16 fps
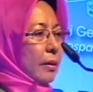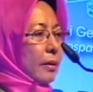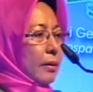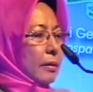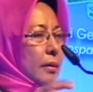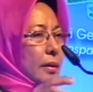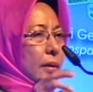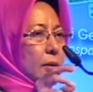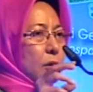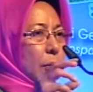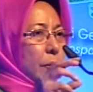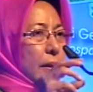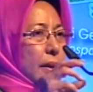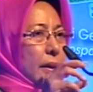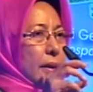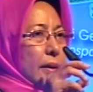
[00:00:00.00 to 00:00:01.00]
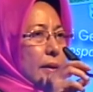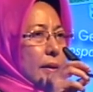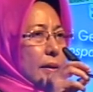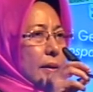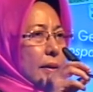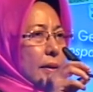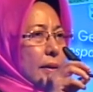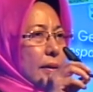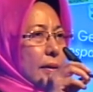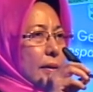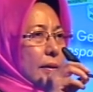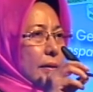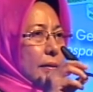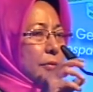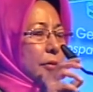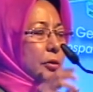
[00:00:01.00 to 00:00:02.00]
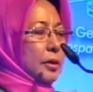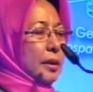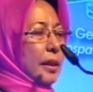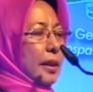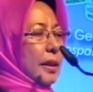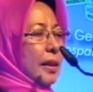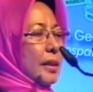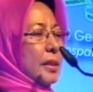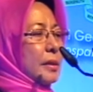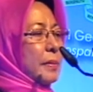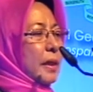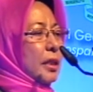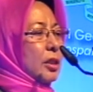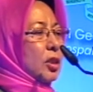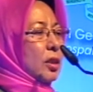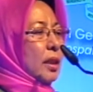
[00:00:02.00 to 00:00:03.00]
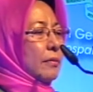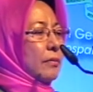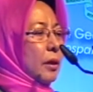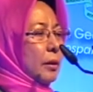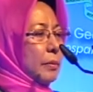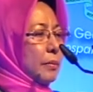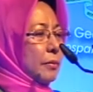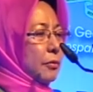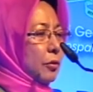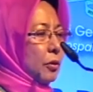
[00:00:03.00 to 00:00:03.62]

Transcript: The topic for today is managing environment.